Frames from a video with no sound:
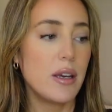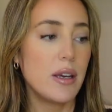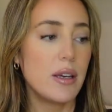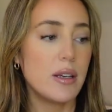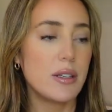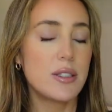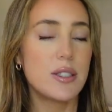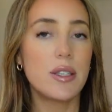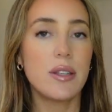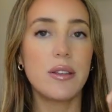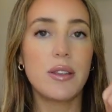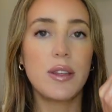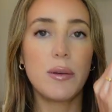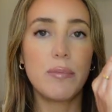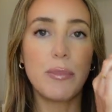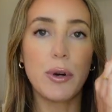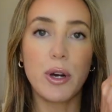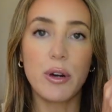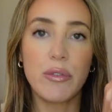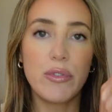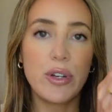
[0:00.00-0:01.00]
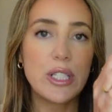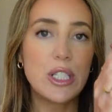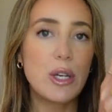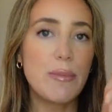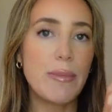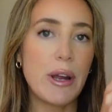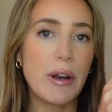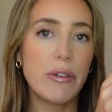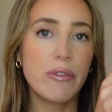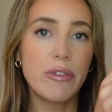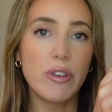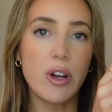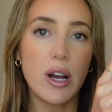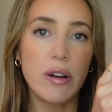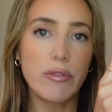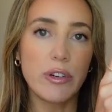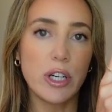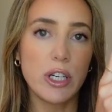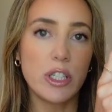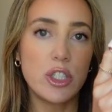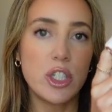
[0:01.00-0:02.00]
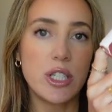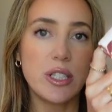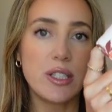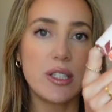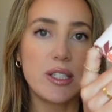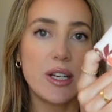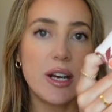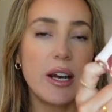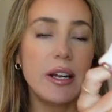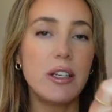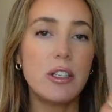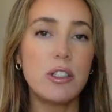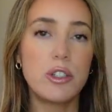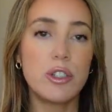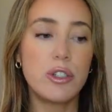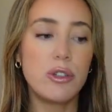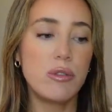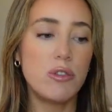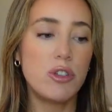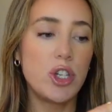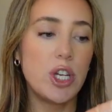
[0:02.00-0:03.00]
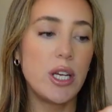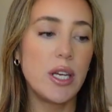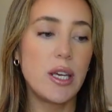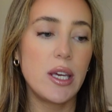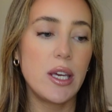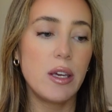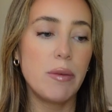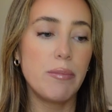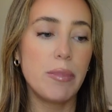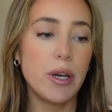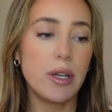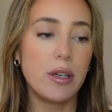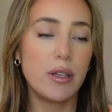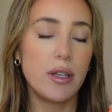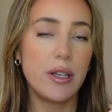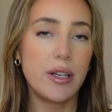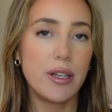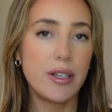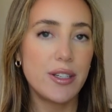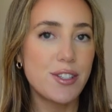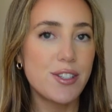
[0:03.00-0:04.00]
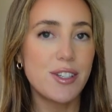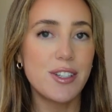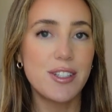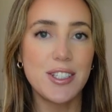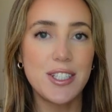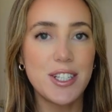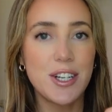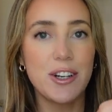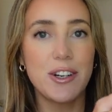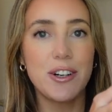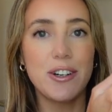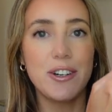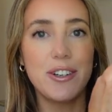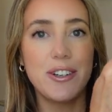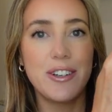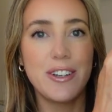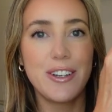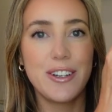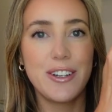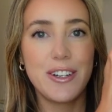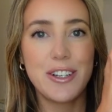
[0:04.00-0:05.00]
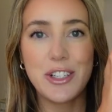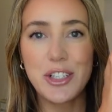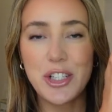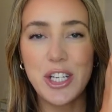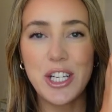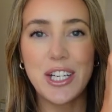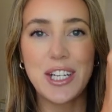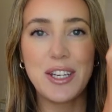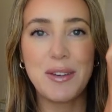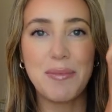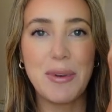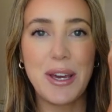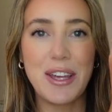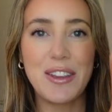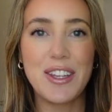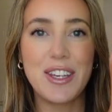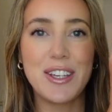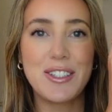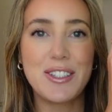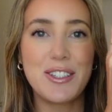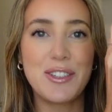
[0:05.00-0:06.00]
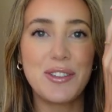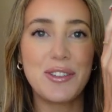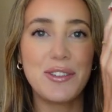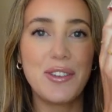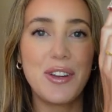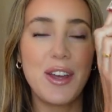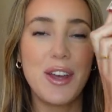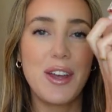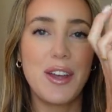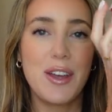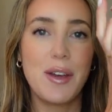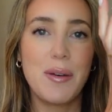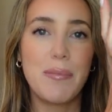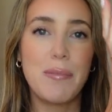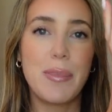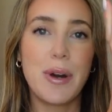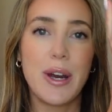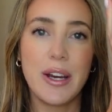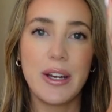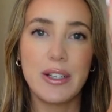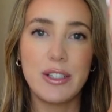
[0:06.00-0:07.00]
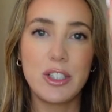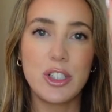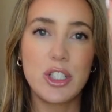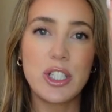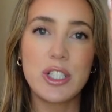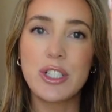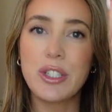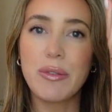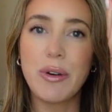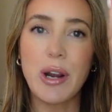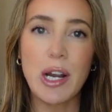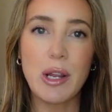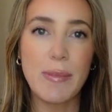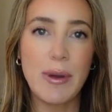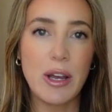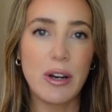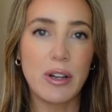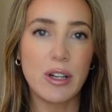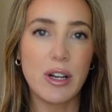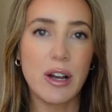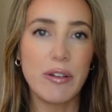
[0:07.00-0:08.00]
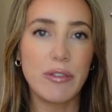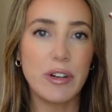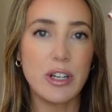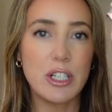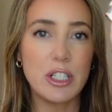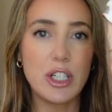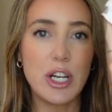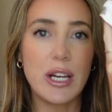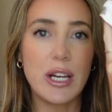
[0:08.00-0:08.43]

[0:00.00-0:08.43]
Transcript: It's the perfect amount of coverage. It's not too cheeky, but it is considered a cheeky bathing suit, but just the right amount of coverage.